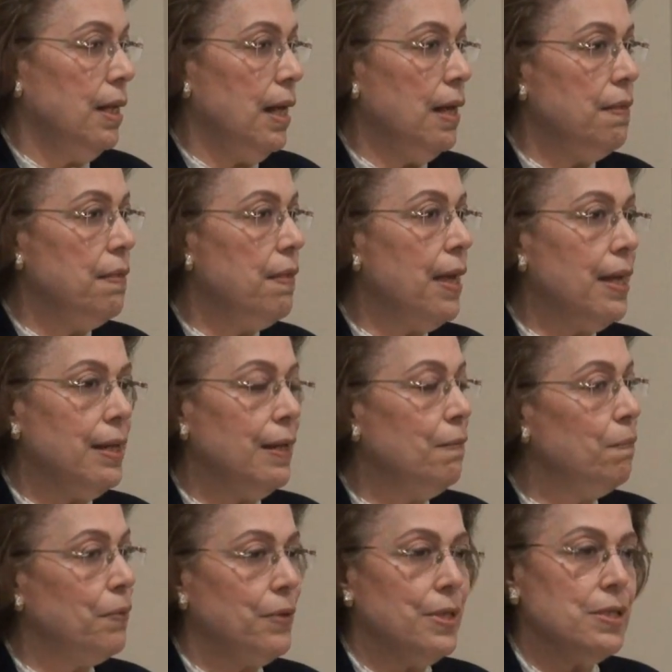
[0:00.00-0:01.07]
and then
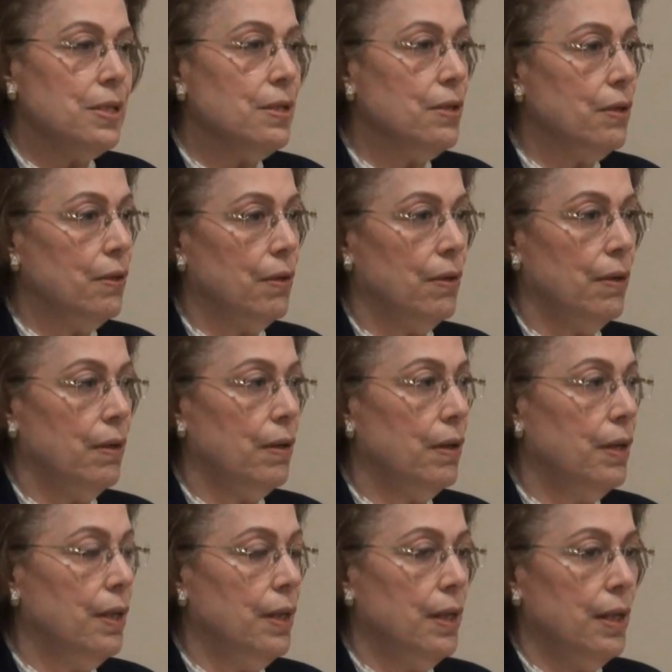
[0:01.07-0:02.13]
imprisoned her
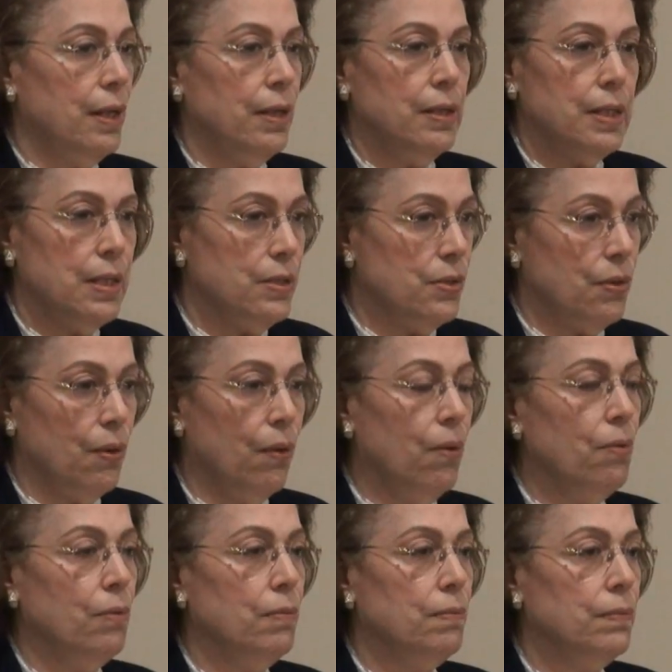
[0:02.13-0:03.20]
in his
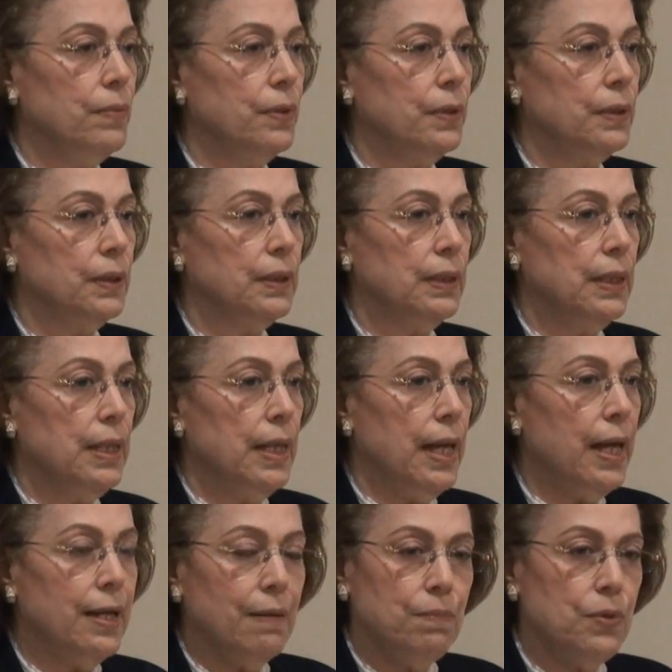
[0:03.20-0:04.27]
home
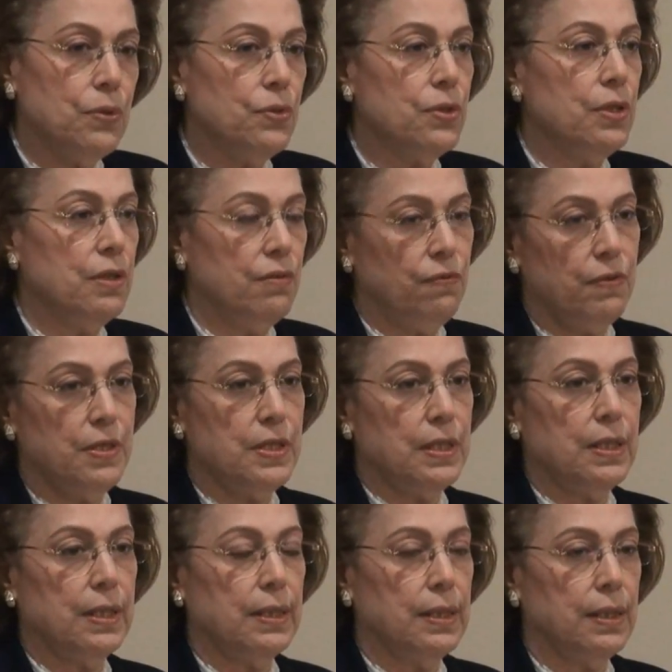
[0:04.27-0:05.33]
and abused her
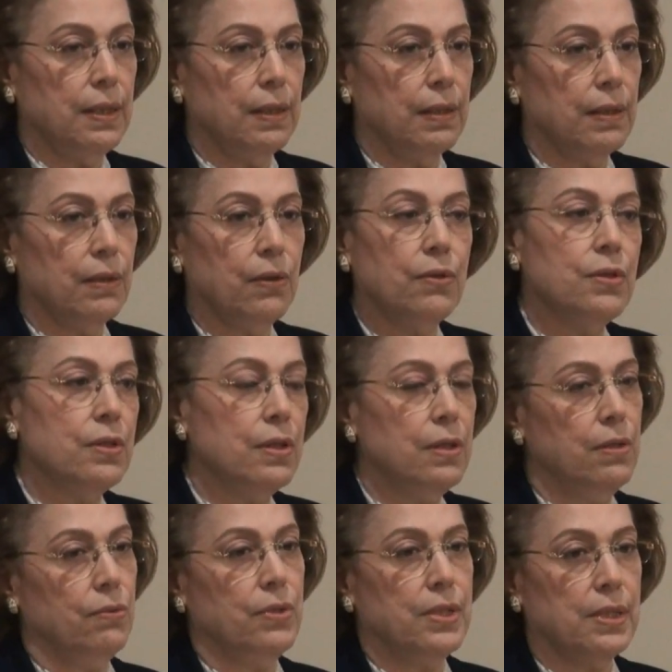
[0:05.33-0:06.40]
physically,
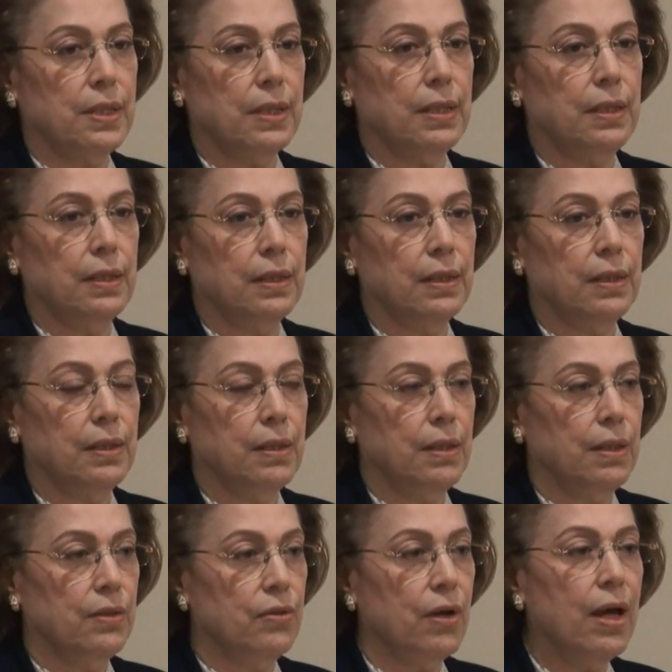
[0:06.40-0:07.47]
continuously,
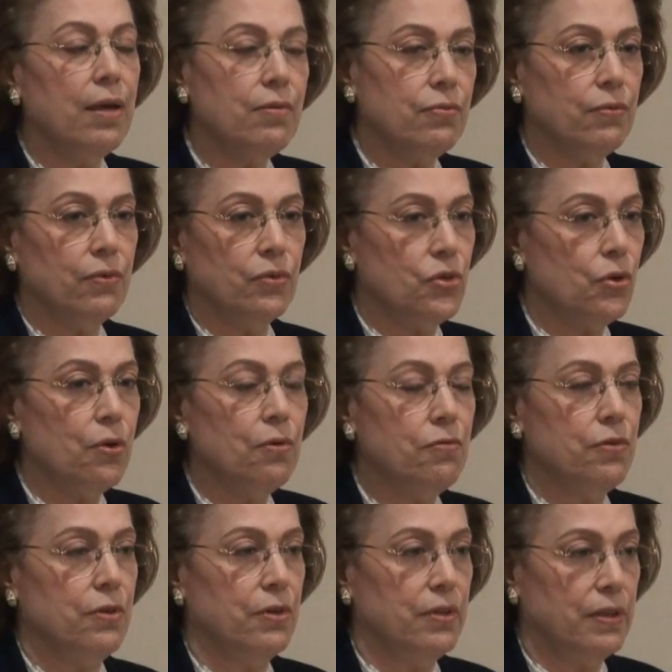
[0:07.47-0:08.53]

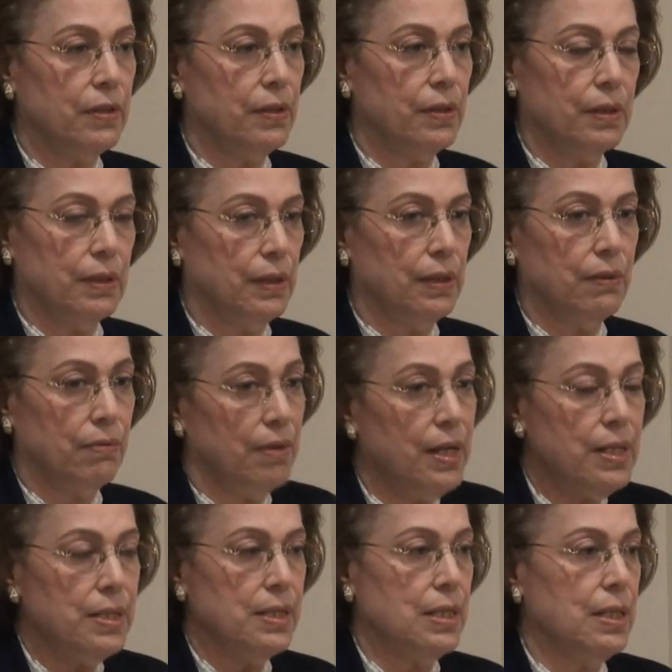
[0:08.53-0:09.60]
drove her
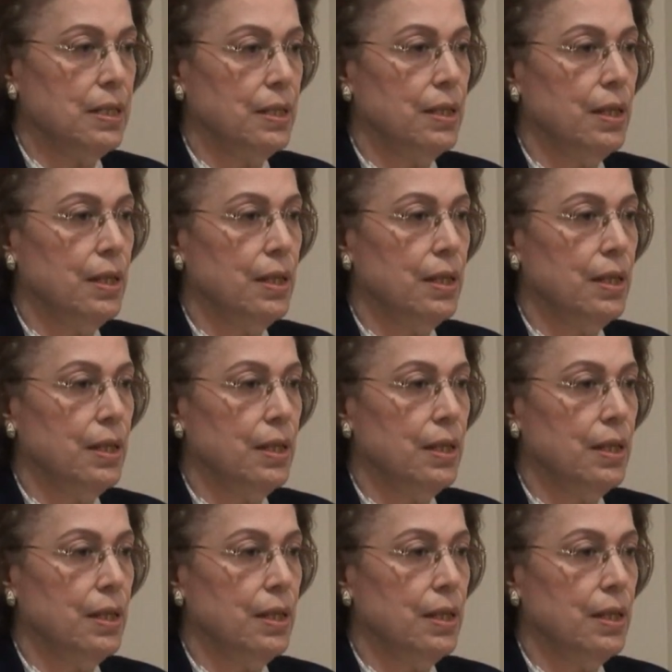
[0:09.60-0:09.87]
crazy.